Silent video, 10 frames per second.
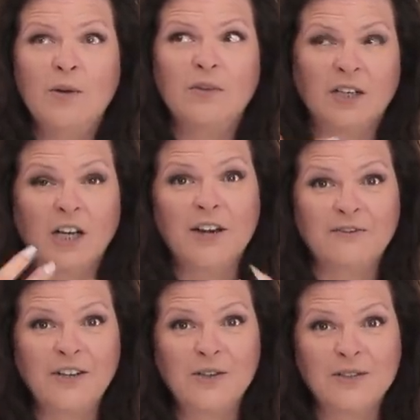We've done a lot of
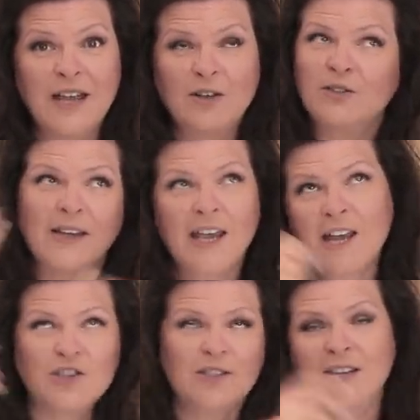videos now, so I
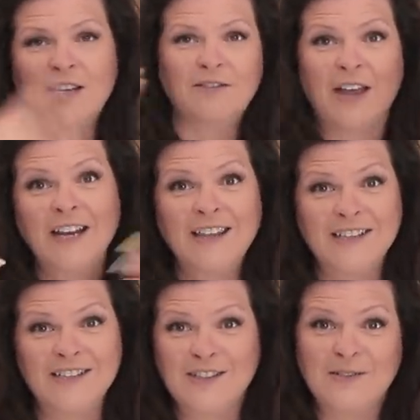can't just think of
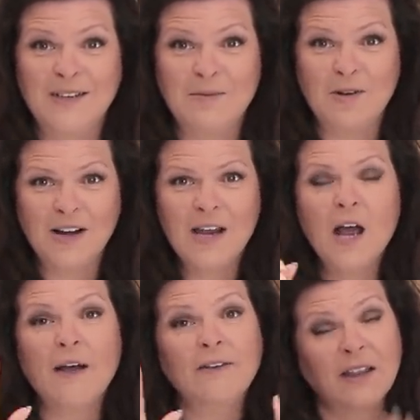anything to do anymore.
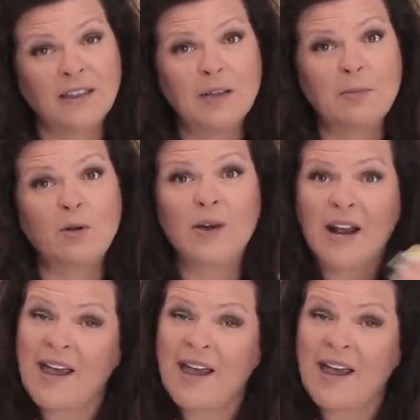I've got to think about what